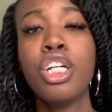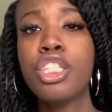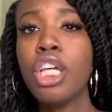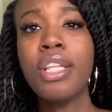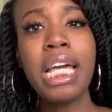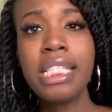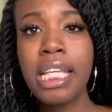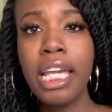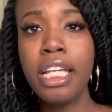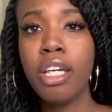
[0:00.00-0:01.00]
So that's
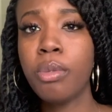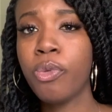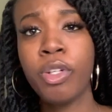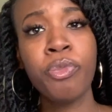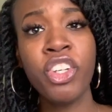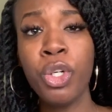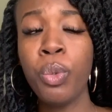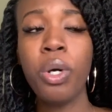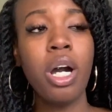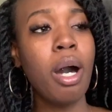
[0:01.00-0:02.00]
the end of the
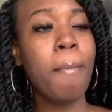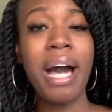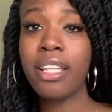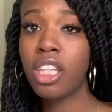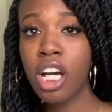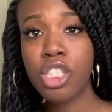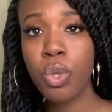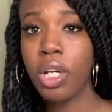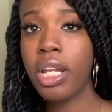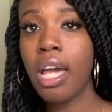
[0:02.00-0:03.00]
review. Uh, my thoughts
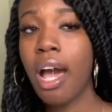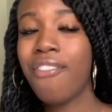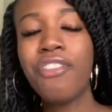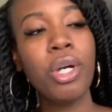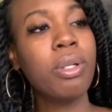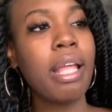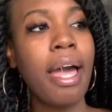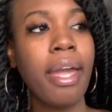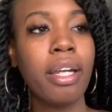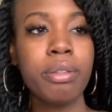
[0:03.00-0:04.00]
on it, I feel
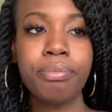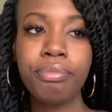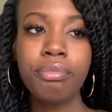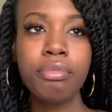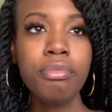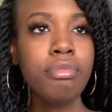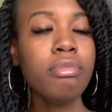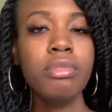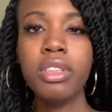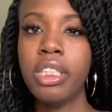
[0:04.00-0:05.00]
like
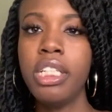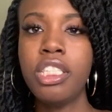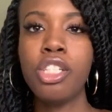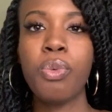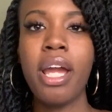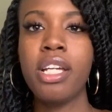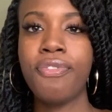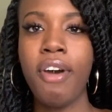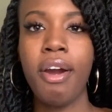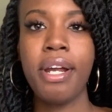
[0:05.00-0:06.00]
Denise is right as
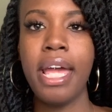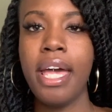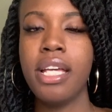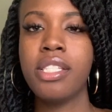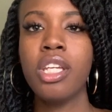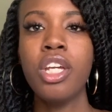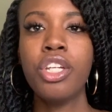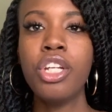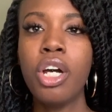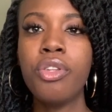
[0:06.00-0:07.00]
far as,
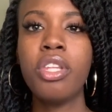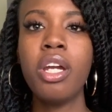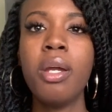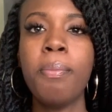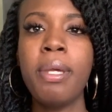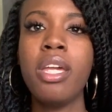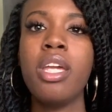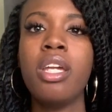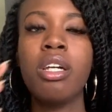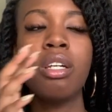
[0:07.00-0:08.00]
you know, there
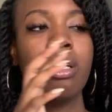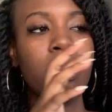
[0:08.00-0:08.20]
being